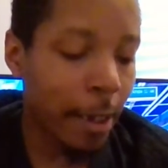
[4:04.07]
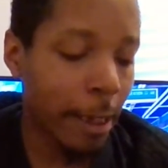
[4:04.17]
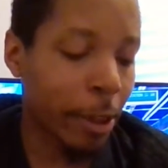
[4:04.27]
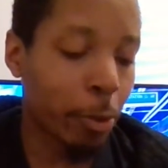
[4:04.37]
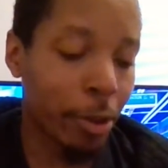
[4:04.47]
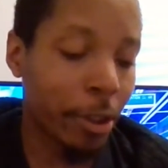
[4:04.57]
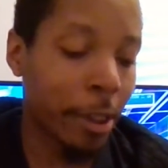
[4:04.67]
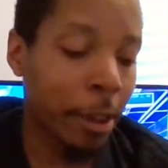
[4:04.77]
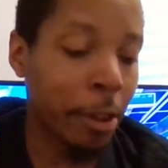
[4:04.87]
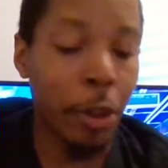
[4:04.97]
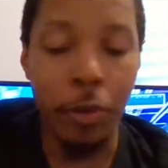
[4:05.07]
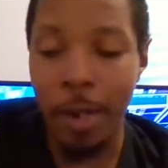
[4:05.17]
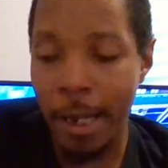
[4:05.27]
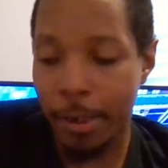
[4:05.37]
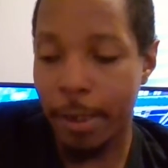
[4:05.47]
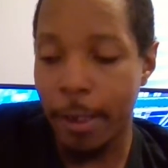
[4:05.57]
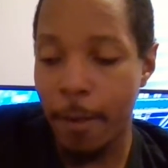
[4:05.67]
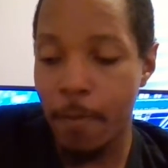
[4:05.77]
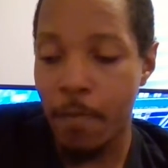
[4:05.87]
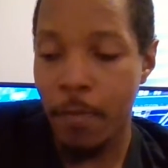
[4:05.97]
that she was sitting there distracting
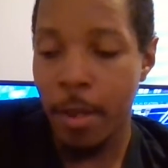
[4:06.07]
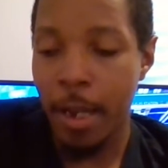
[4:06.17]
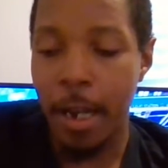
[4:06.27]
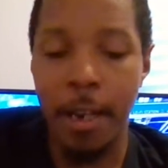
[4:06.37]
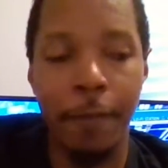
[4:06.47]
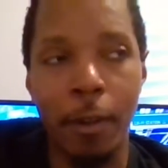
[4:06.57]
him, and